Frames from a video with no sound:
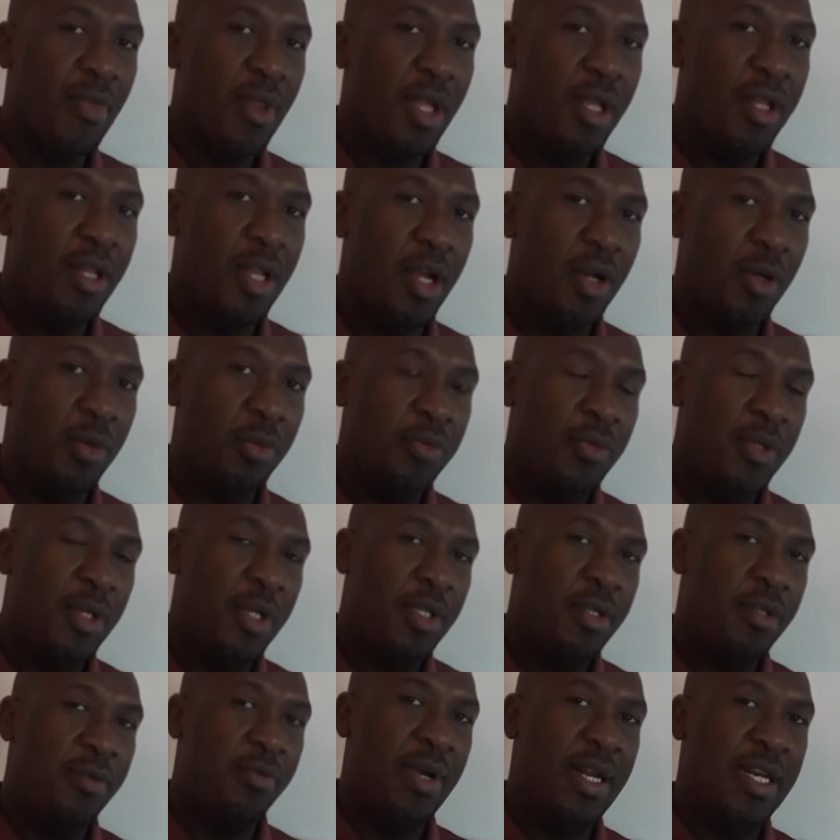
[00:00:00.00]
Now,
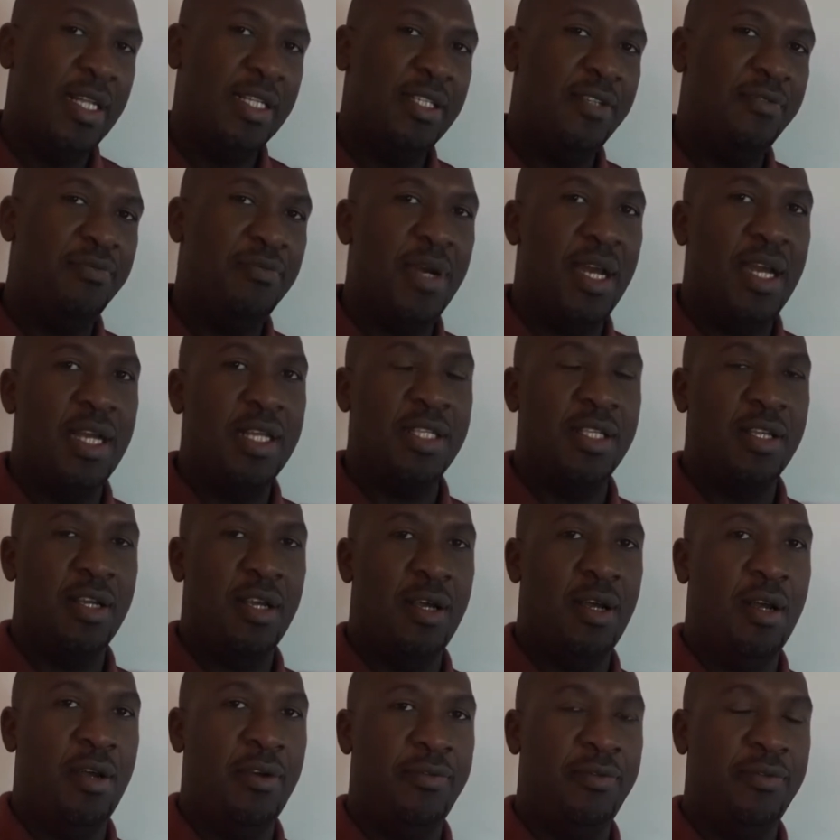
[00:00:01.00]
the relative mass
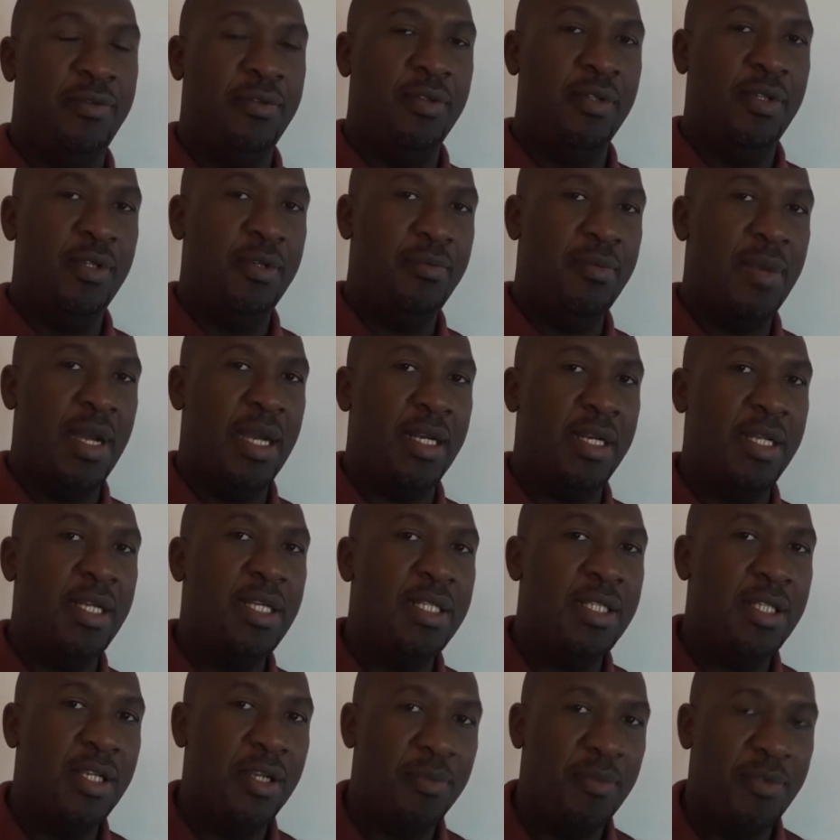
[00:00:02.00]
of
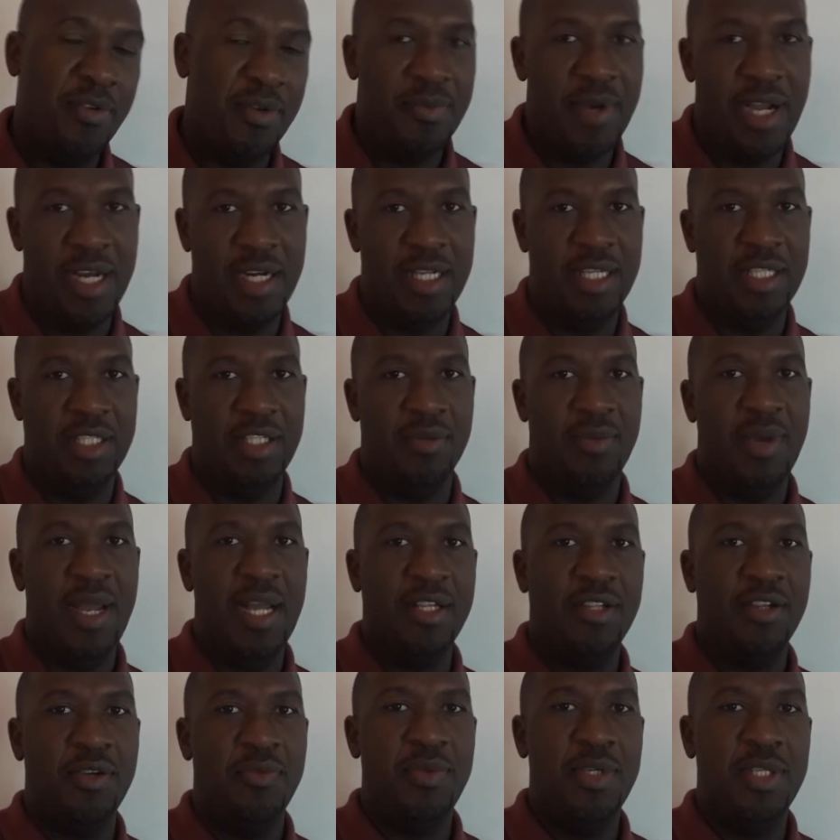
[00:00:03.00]
magnesium, the magnesium
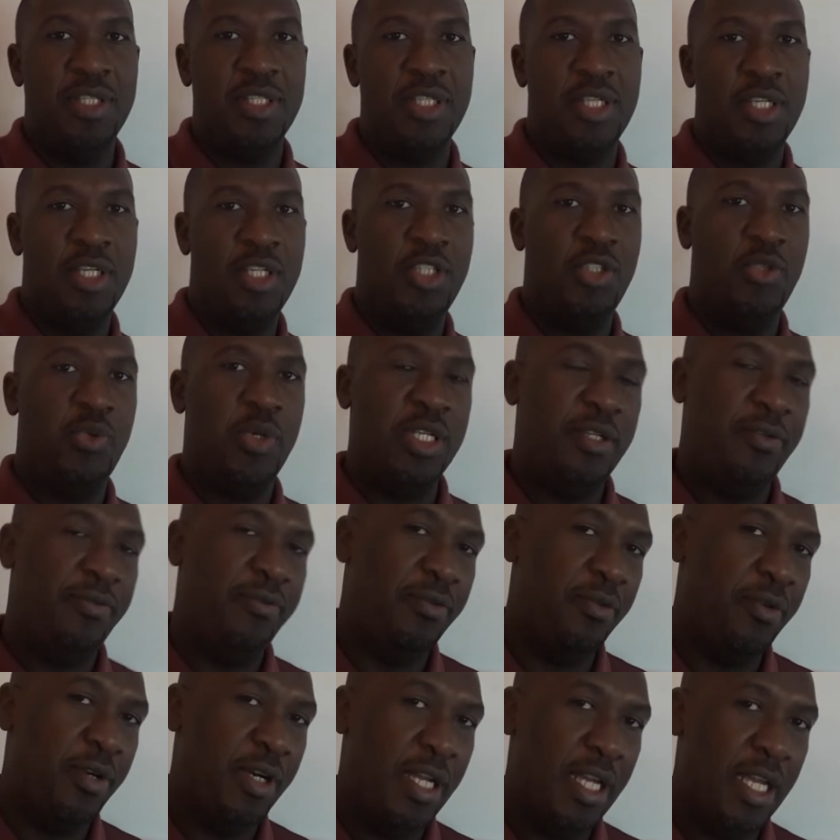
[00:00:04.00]
atom, is
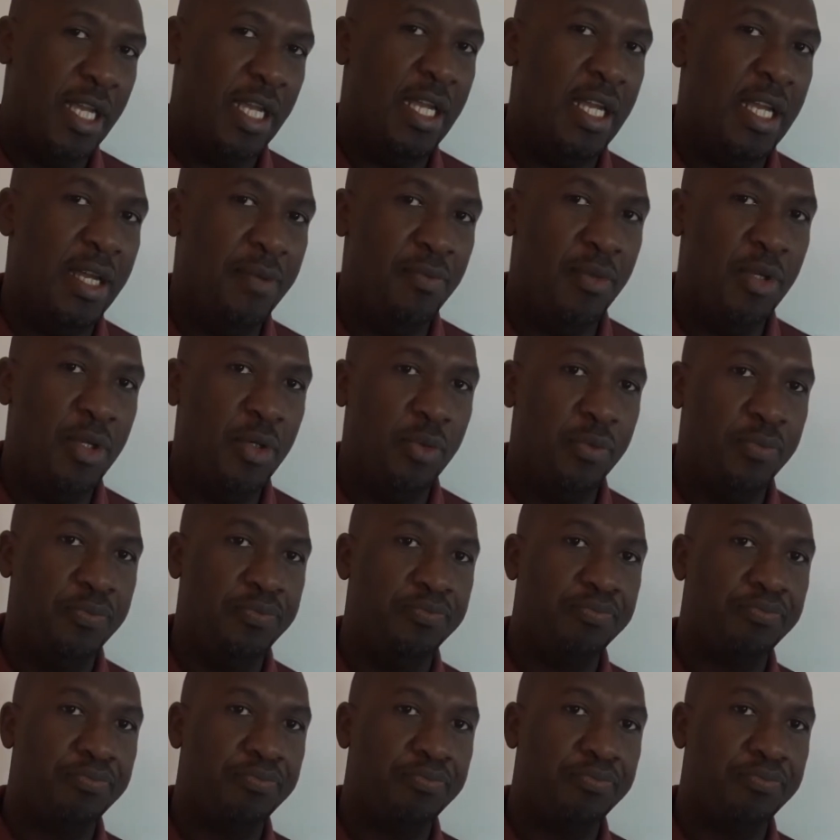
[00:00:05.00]
24 AMU.